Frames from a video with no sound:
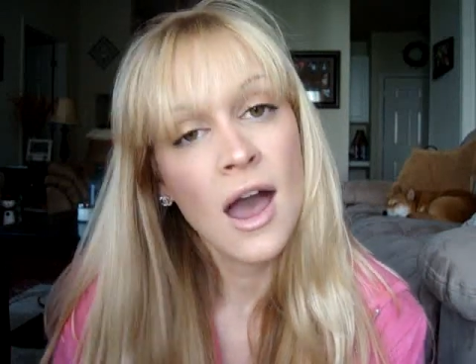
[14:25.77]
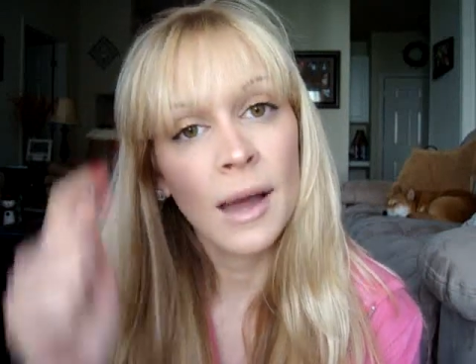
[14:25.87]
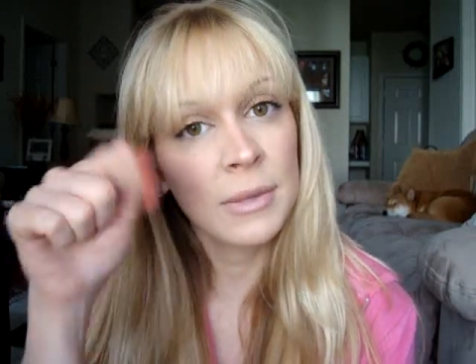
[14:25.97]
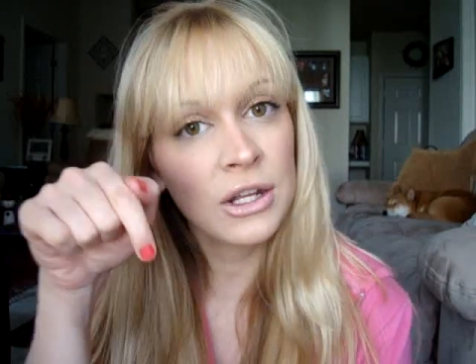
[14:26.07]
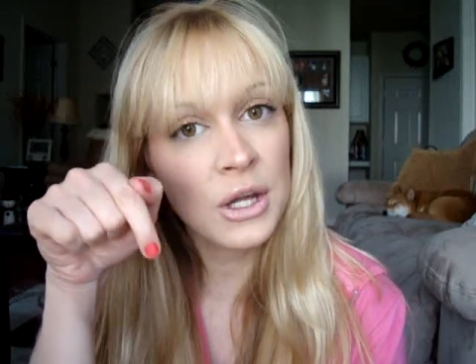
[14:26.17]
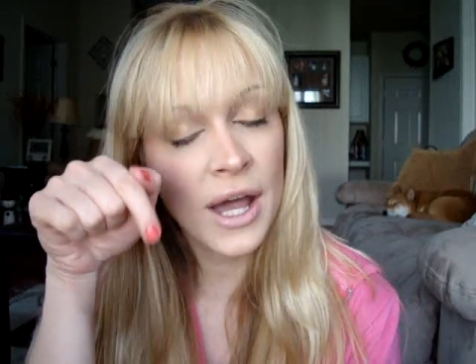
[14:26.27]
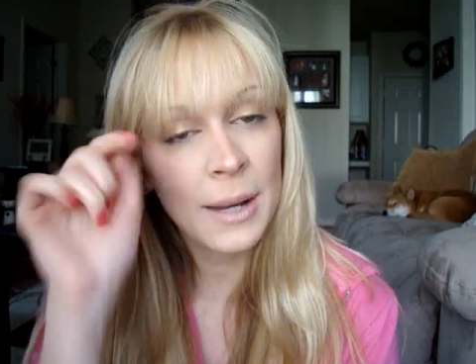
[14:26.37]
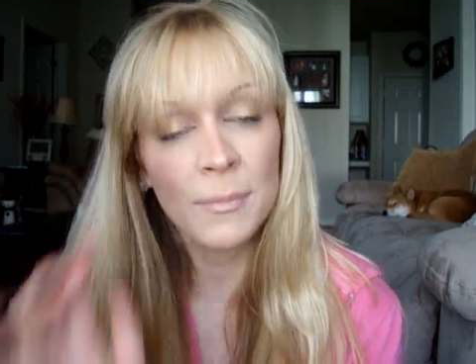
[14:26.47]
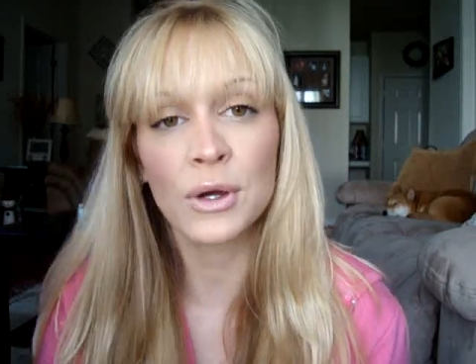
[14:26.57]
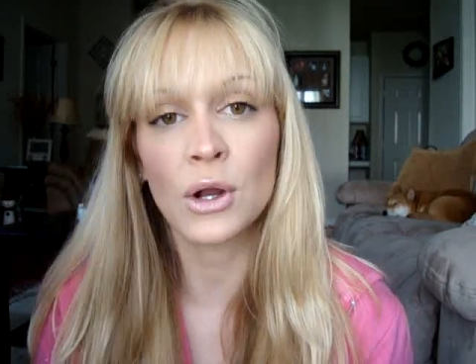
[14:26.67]
I'm going to go
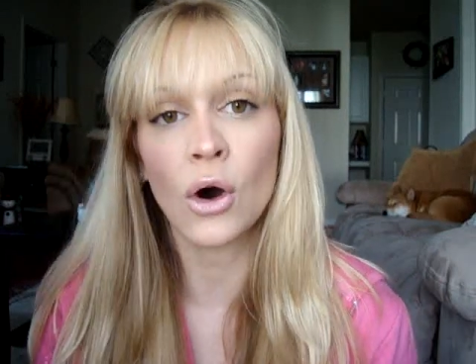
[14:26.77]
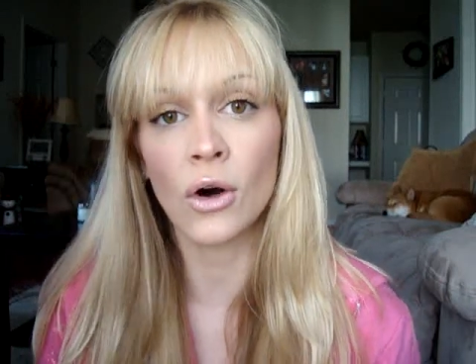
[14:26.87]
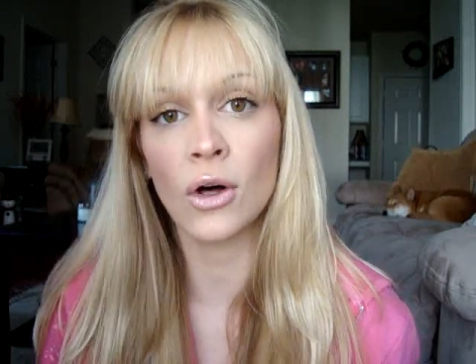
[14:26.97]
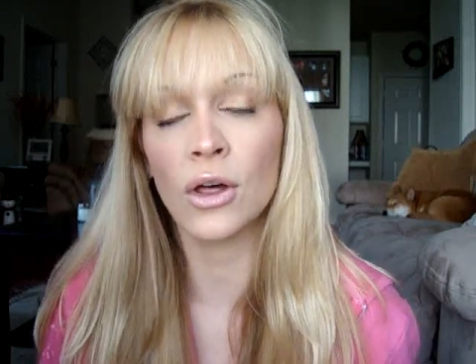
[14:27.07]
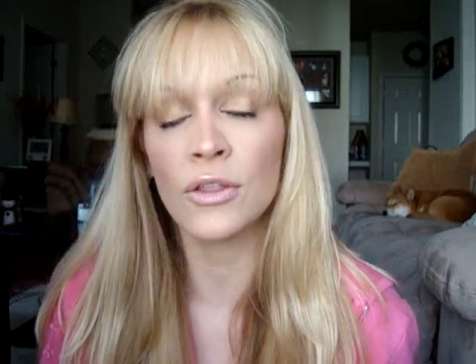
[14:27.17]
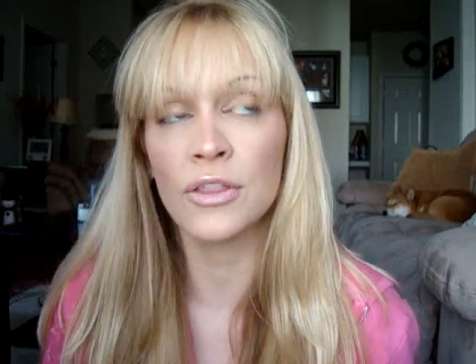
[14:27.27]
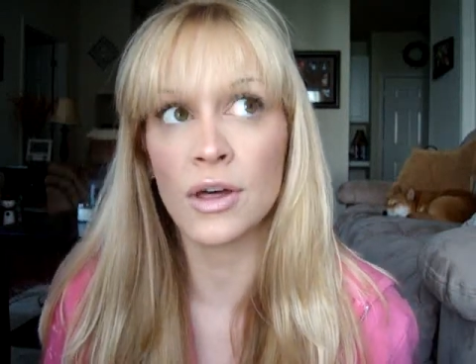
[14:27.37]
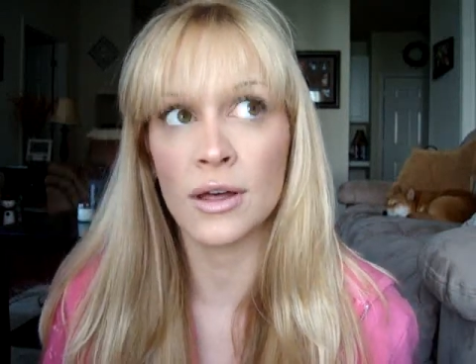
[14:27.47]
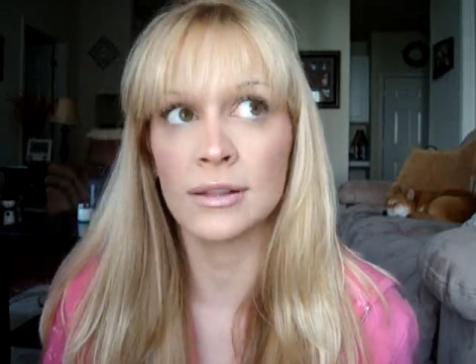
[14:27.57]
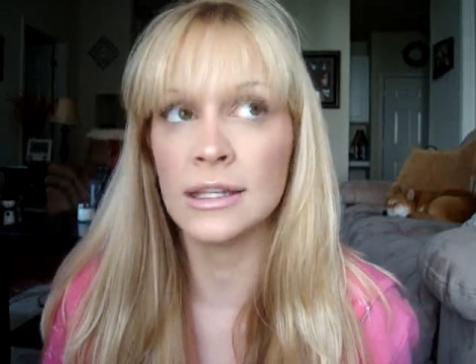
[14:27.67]
ahead and put all
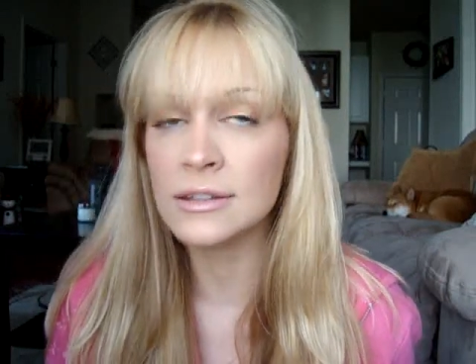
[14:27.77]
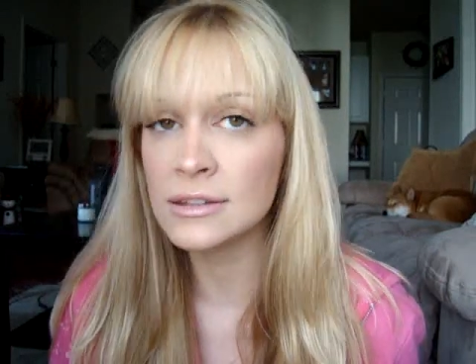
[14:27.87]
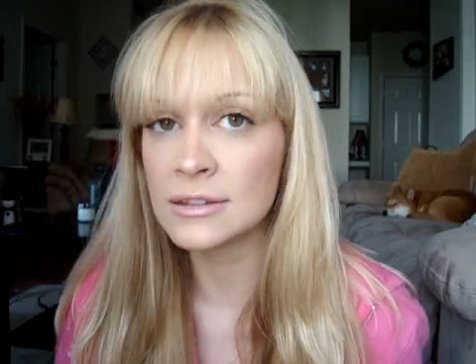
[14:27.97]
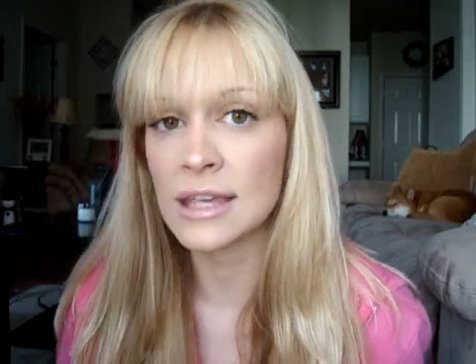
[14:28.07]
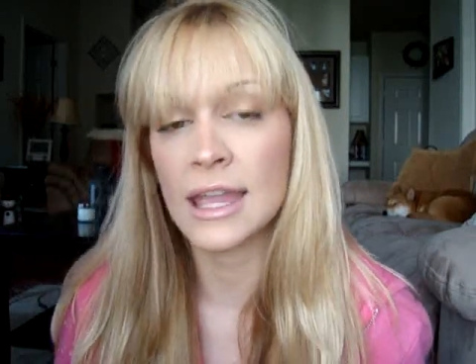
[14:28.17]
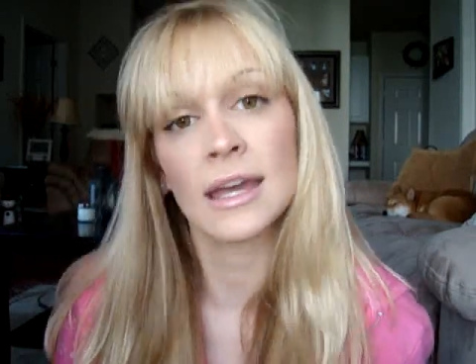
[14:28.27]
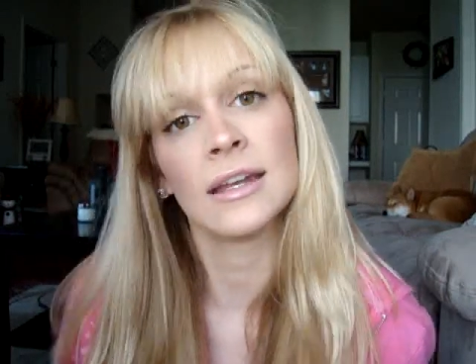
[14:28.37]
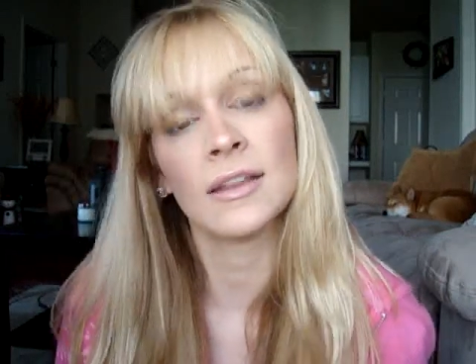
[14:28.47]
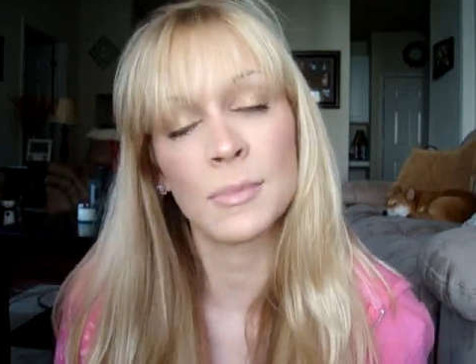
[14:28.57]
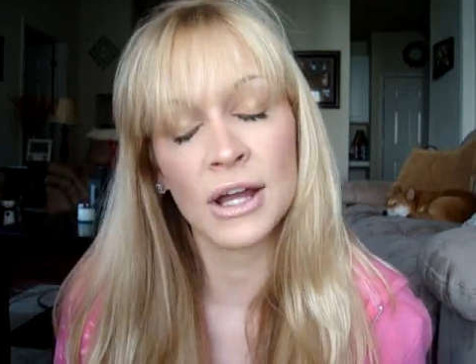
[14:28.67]
the links
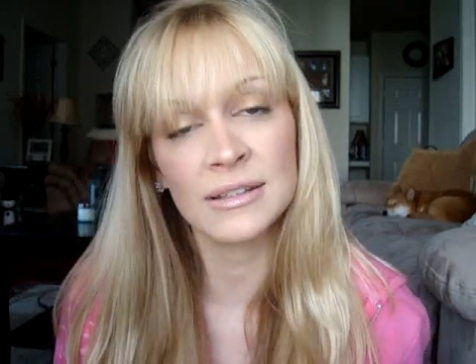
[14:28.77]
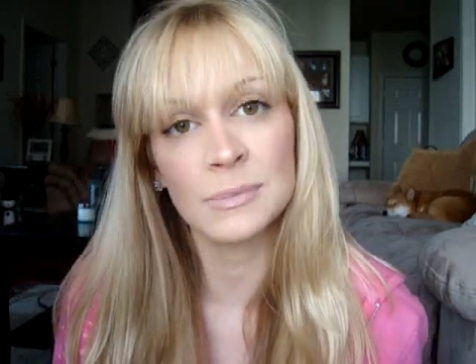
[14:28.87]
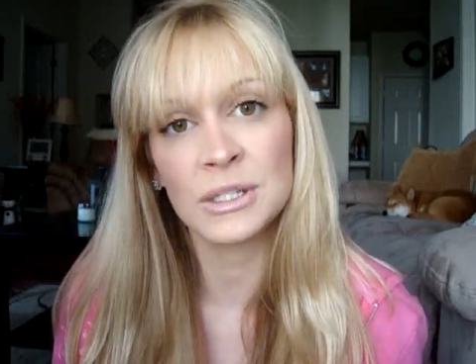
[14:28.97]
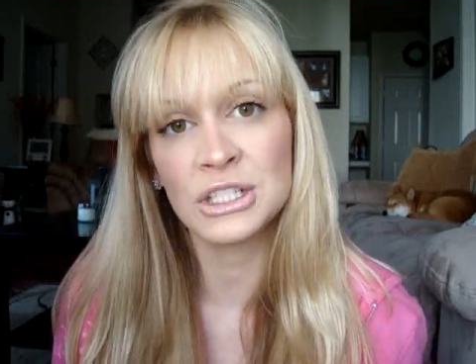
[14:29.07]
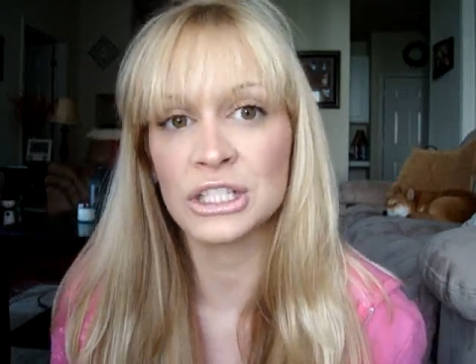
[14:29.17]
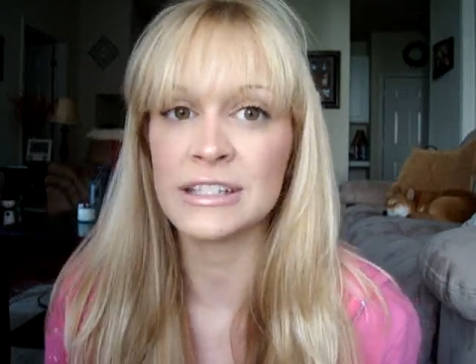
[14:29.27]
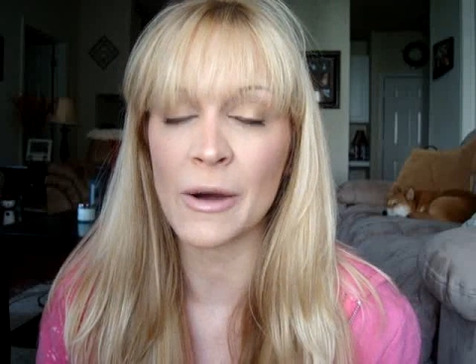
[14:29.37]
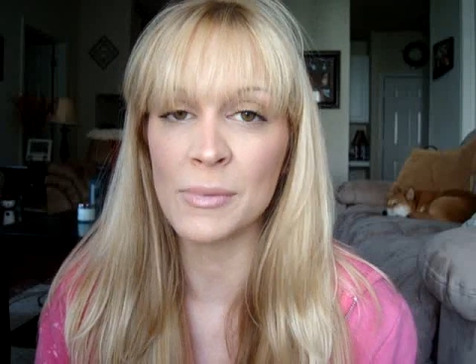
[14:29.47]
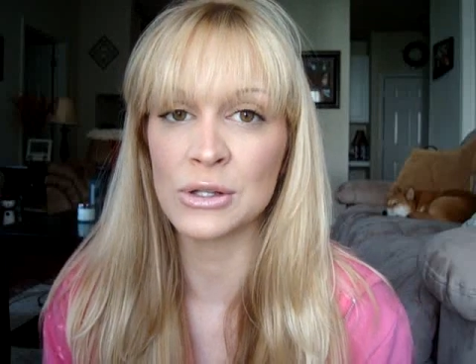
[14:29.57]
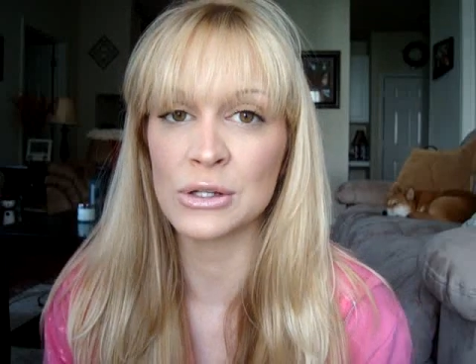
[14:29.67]
and the products mentioned
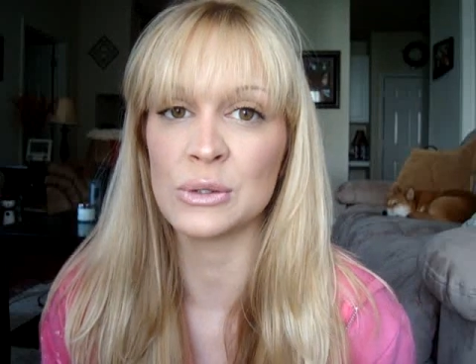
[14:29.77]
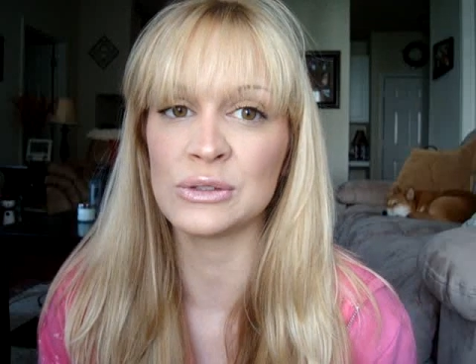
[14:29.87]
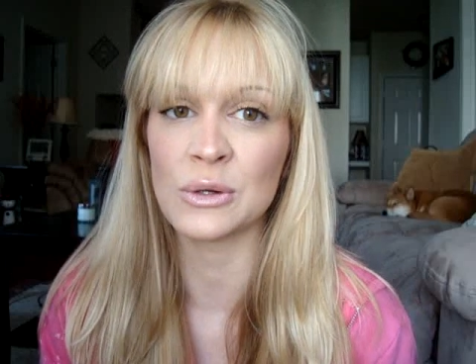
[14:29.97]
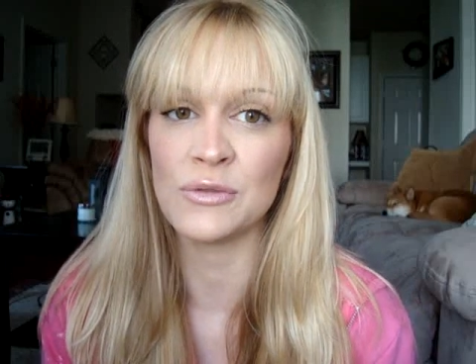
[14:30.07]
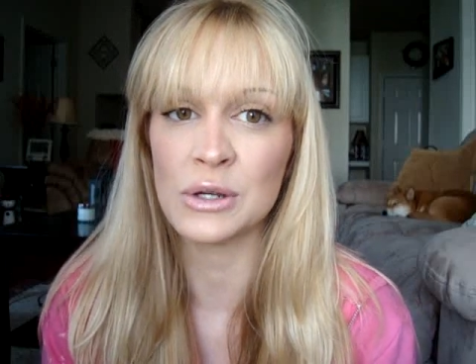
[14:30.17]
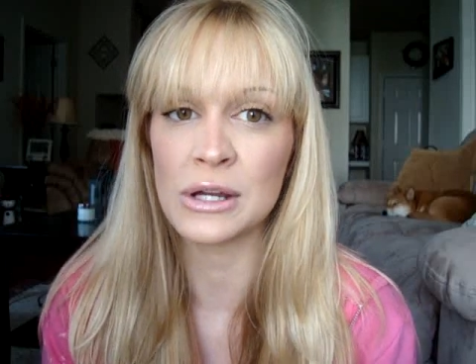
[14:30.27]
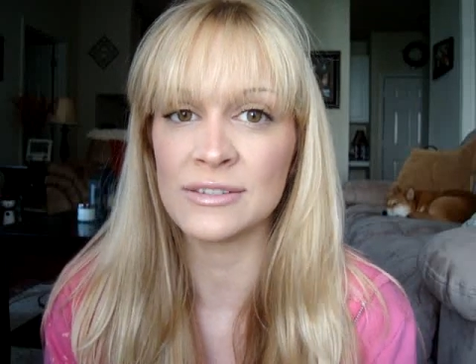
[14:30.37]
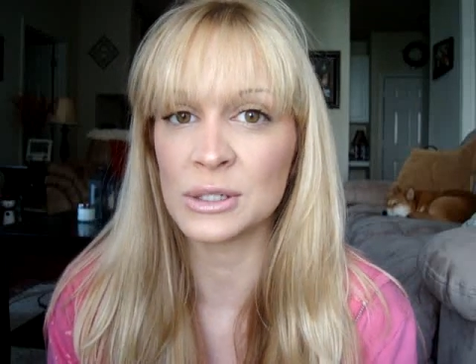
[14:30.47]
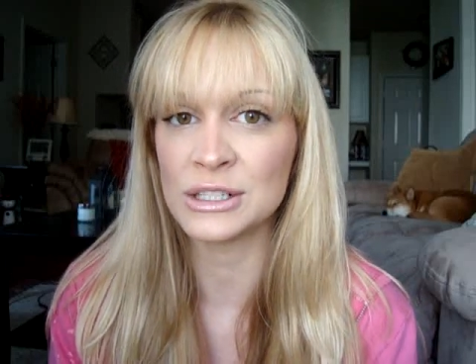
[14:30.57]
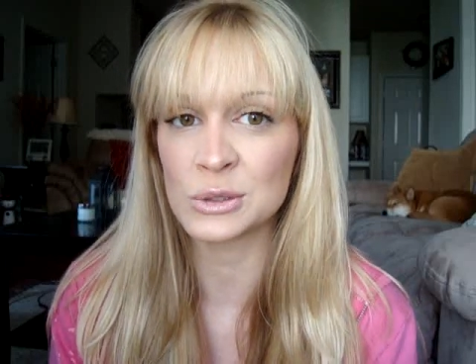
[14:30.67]
down below so if you
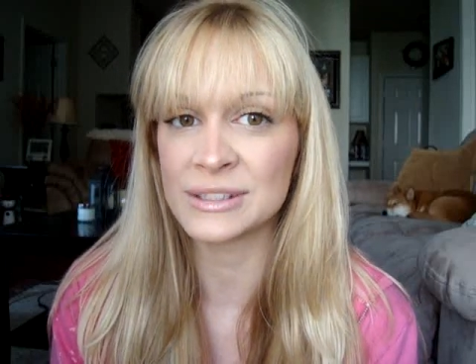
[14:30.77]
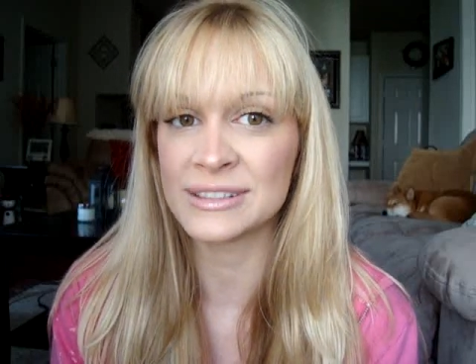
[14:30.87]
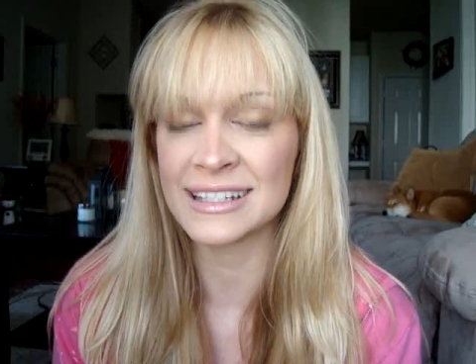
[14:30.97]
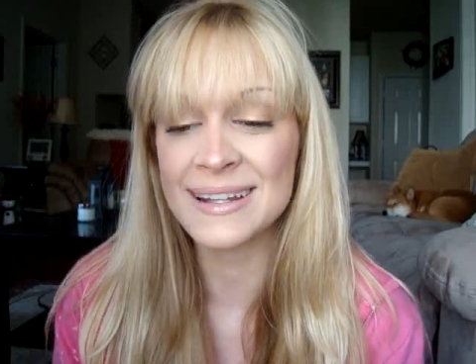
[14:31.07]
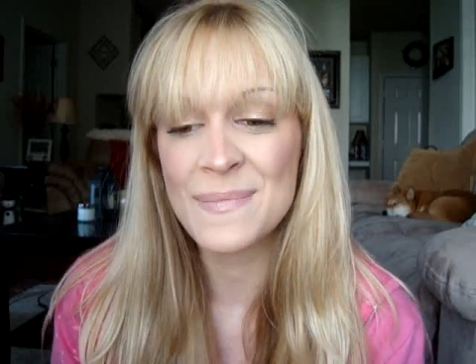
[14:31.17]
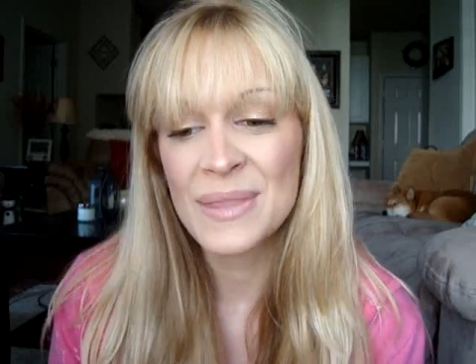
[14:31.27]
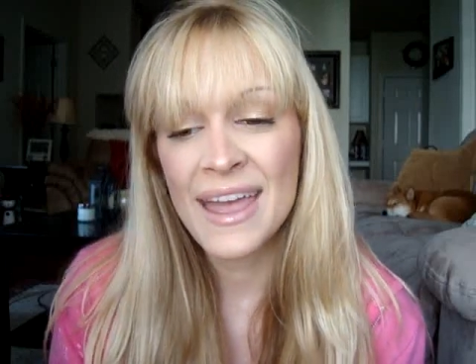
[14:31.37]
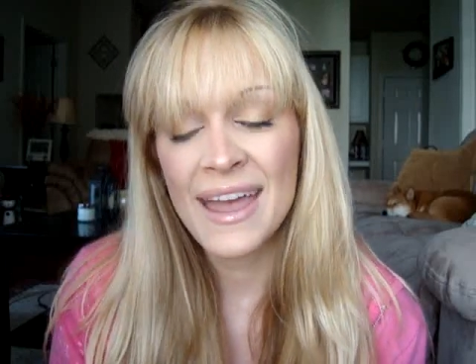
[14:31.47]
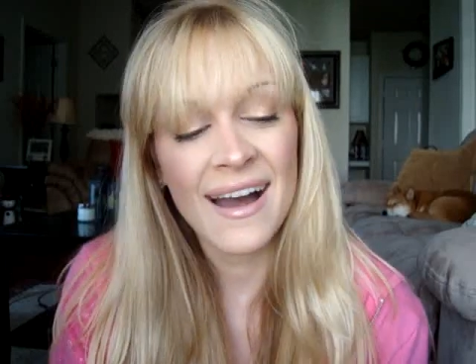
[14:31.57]
guys are interested.